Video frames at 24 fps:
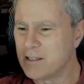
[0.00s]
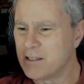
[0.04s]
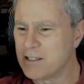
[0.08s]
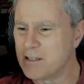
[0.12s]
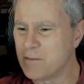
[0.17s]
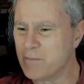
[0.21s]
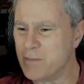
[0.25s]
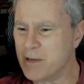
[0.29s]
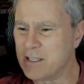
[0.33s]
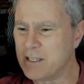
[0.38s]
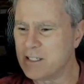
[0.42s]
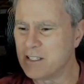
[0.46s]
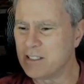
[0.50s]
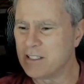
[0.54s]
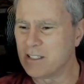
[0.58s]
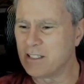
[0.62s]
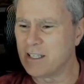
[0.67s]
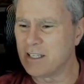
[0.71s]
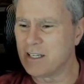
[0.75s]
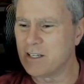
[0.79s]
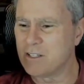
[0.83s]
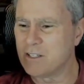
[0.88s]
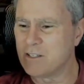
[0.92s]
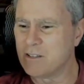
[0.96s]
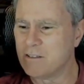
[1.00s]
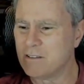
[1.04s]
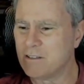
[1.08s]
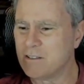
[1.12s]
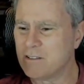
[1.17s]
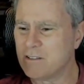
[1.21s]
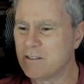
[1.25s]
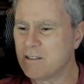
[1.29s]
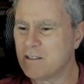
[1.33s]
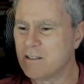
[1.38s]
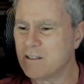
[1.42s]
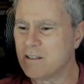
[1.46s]
Dominion deleted
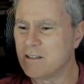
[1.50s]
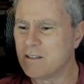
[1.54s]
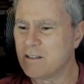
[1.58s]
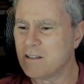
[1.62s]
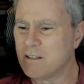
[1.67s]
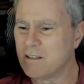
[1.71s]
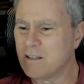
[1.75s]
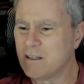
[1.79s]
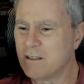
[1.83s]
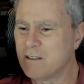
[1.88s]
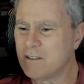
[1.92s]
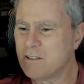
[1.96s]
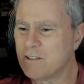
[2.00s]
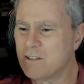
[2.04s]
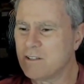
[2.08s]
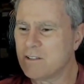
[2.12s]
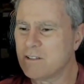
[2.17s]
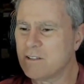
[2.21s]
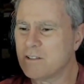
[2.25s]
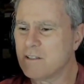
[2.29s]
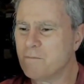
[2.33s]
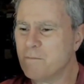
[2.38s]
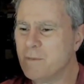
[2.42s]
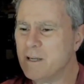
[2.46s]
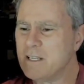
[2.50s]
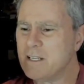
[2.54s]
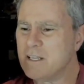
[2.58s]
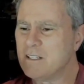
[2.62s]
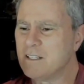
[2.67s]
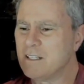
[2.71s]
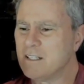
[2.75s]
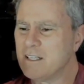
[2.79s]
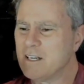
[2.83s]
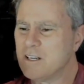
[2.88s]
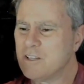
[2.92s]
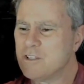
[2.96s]

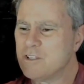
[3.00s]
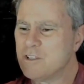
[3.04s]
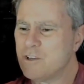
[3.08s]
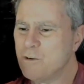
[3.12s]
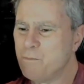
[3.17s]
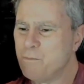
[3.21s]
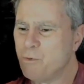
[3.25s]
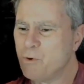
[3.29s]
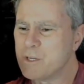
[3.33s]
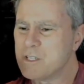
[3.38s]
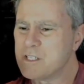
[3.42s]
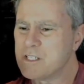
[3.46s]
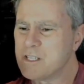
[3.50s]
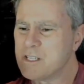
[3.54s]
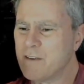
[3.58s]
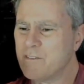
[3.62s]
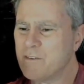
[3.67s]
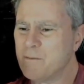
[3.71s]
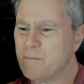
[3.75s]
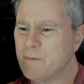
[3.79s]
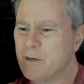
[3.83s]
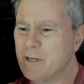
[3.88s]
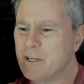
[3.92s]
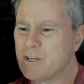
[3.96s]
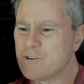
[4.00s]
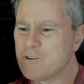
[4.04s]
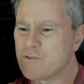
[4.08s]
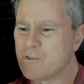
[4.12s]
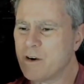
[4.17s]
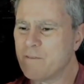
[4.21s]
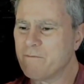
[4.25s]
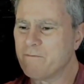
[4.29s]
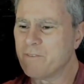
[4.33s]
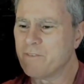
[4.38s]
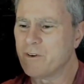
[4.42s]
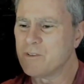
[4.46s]
2.7 million
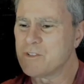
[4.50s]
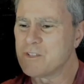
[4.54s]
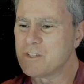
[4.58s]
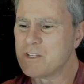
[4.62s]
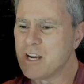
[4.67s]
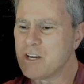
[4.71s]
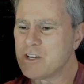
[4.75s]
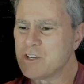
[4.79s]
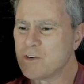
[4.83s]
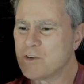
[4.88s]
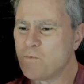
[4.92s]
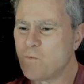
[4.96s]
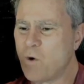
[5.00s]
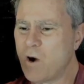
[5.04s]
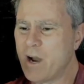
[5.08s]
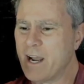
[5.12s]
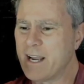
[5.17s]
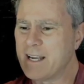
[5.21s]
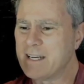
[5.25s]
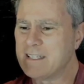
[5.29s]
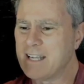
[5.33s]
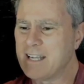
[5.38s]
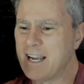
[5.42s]
Trump votes nationwide.